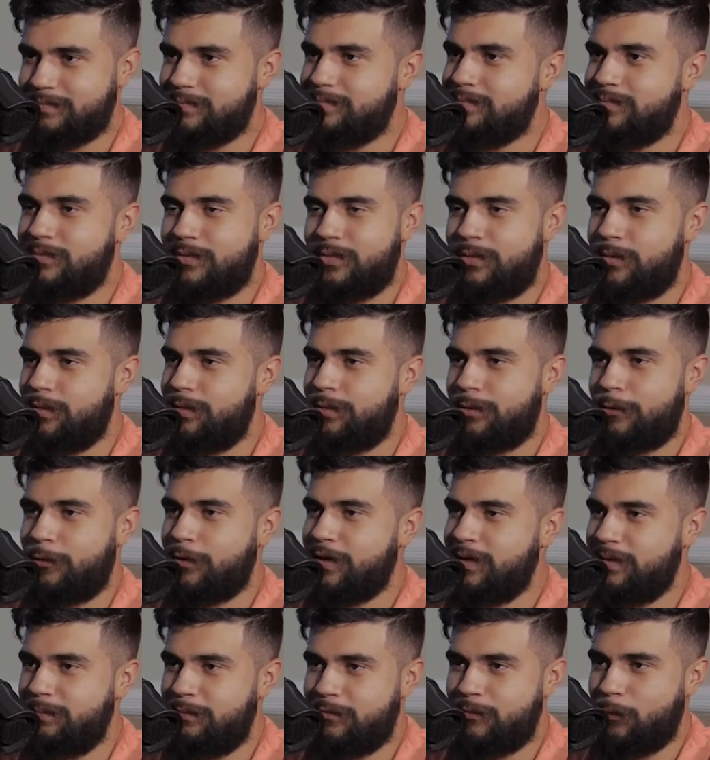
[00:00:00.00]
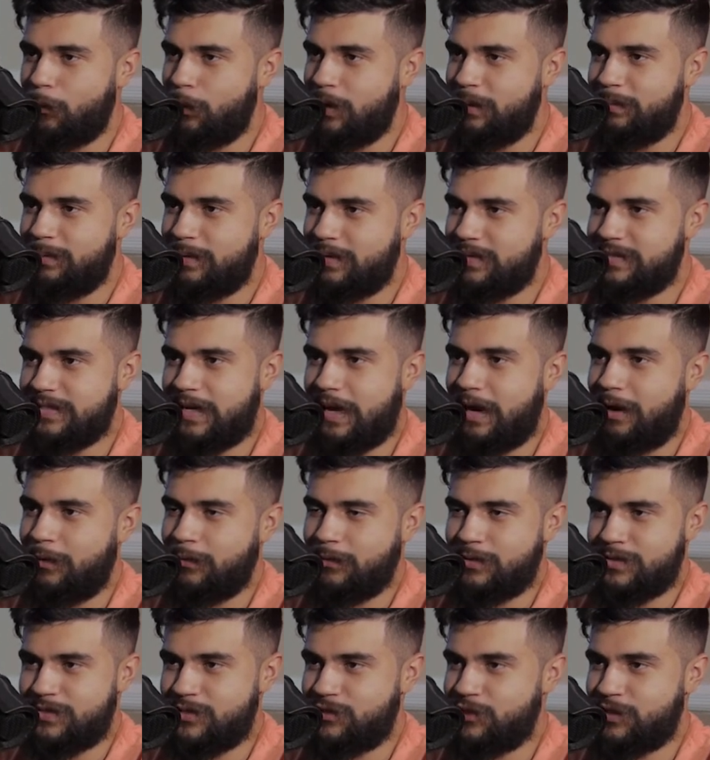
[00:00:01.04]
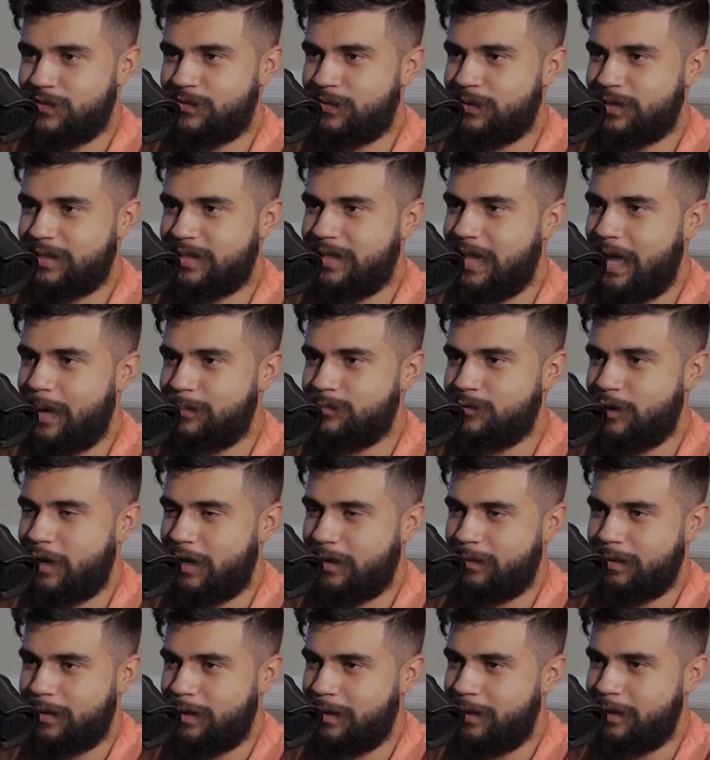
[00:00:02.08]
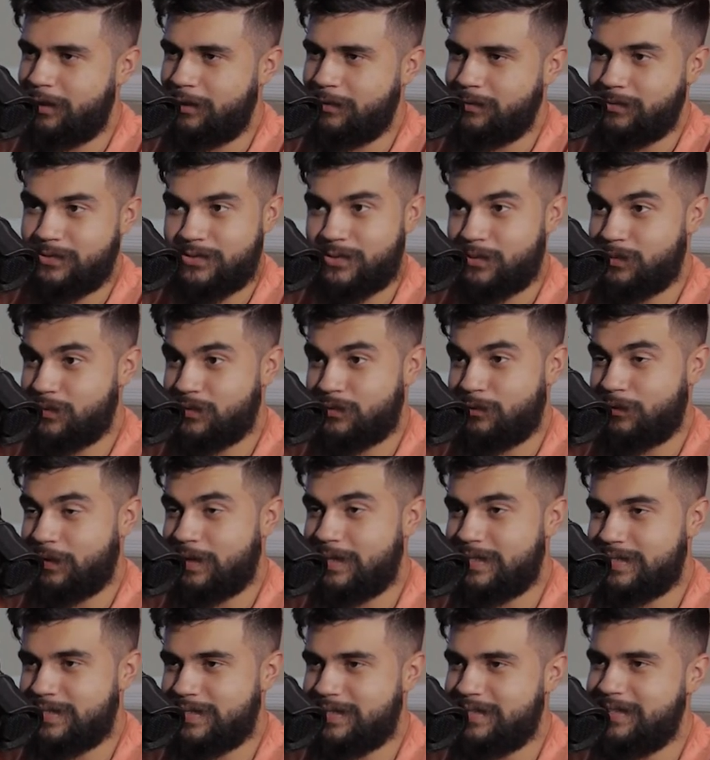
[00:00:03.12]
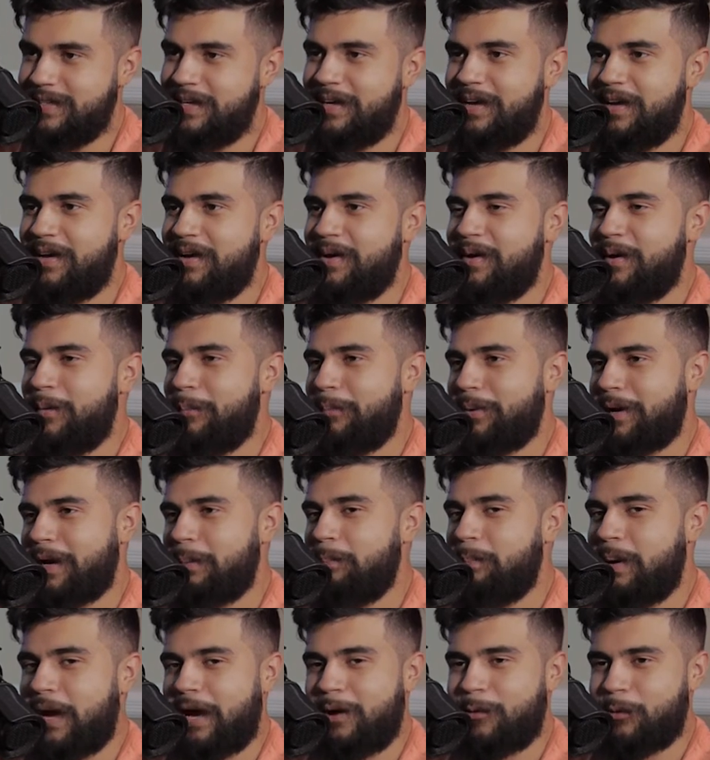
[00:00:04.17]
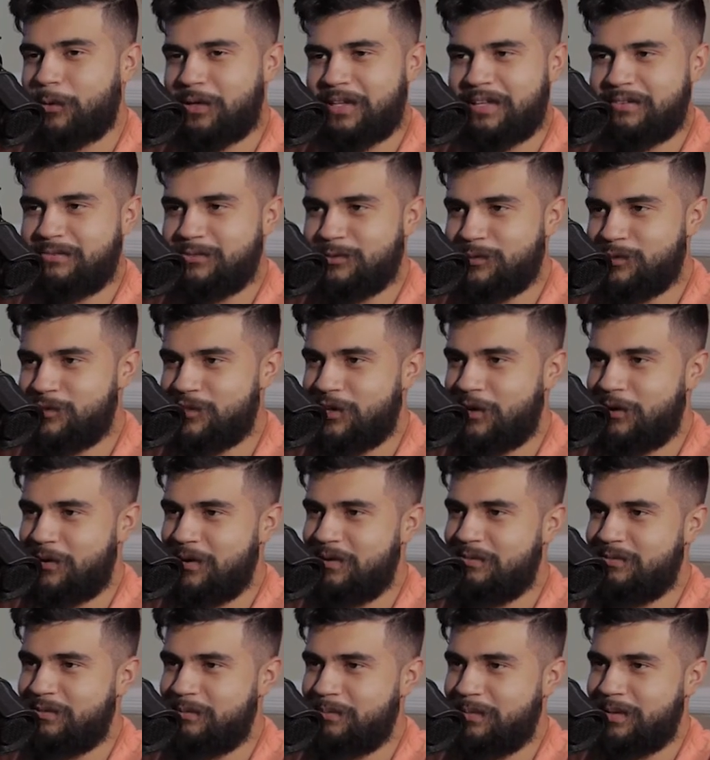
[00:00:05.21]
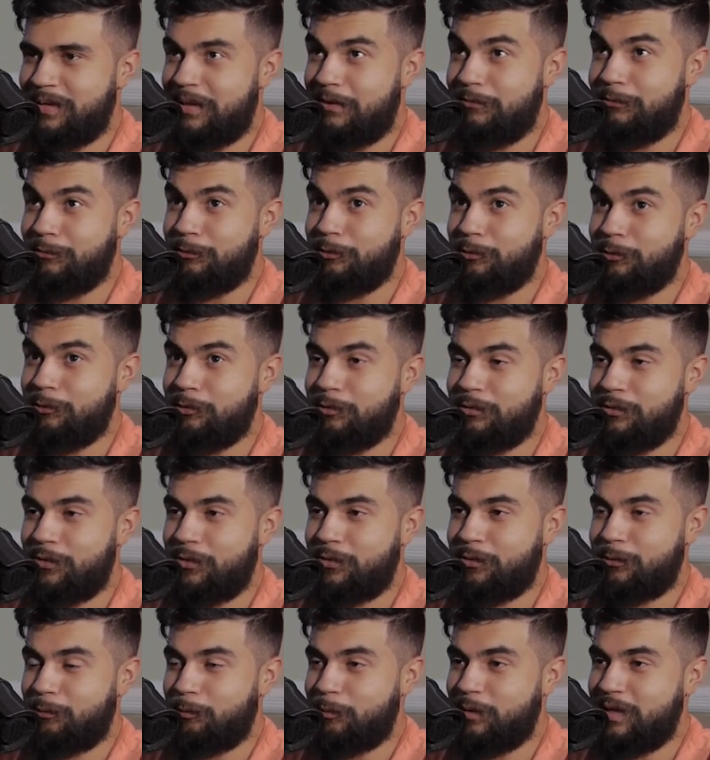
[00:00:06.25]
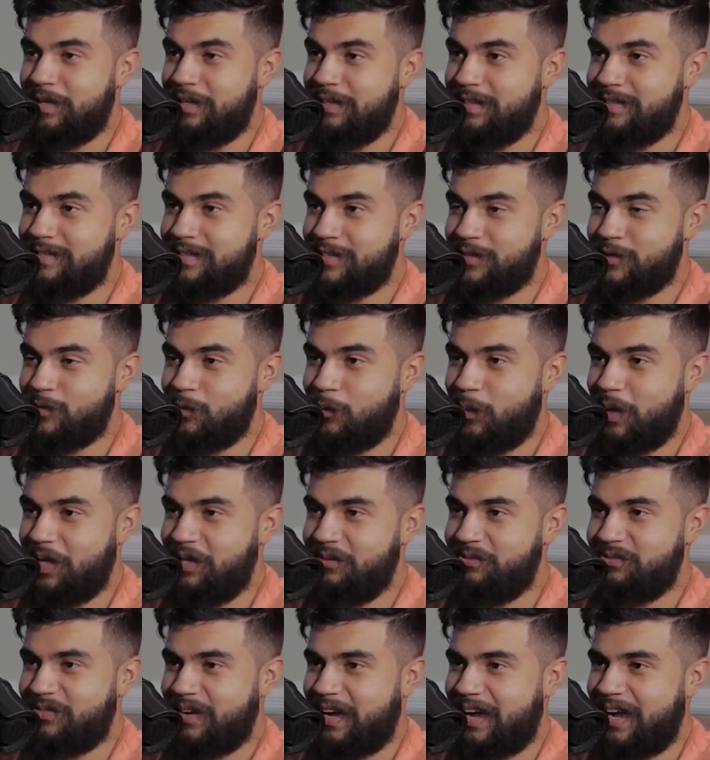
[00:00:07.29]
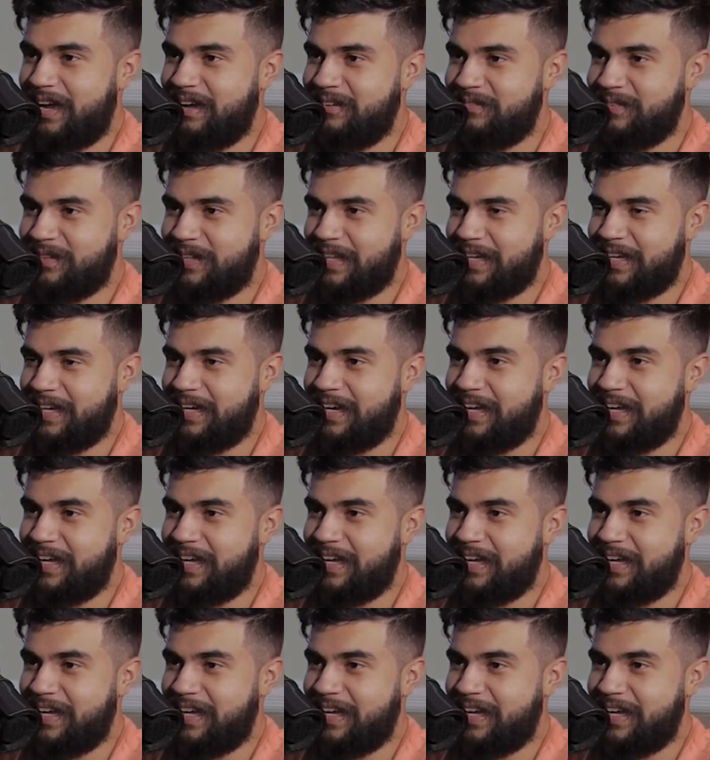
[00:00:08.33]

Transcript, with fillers: yeah 30, 40 plus hours just for the Claptrap thing alone, so it was crazy. Yes. But I powered level Jerry from level three to twenty five in like a